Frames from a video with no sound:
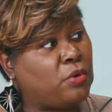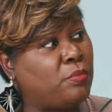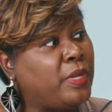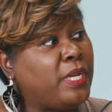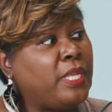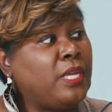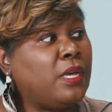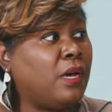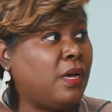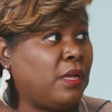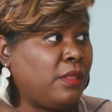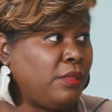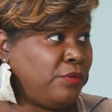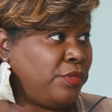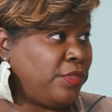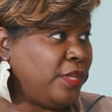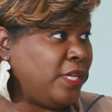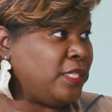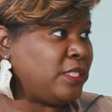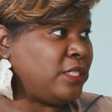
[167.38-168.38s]
many other
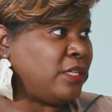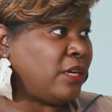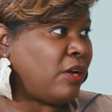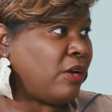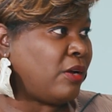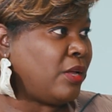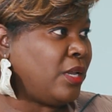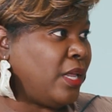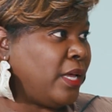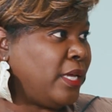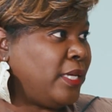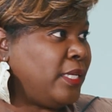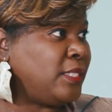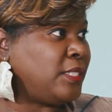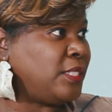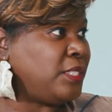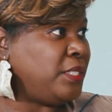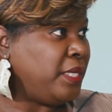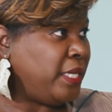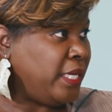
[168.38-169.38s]
things that our
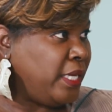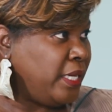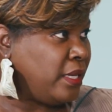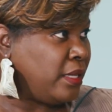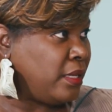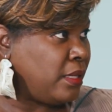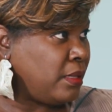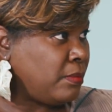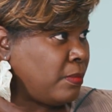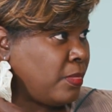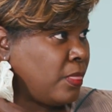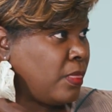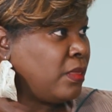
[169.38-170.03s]
clients needed